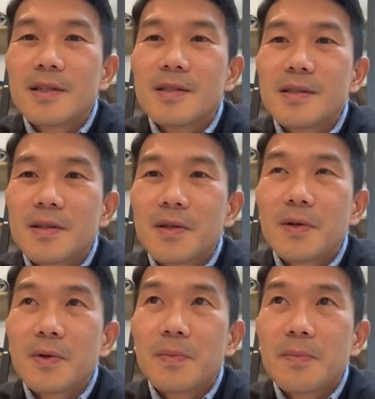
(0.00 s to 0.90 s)

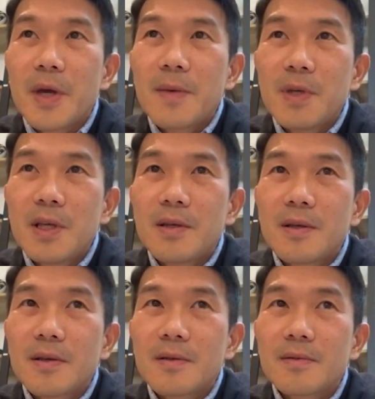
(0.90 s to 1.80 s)
So
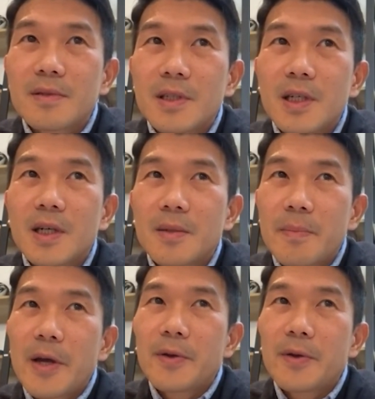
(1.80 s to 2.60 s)
maybe my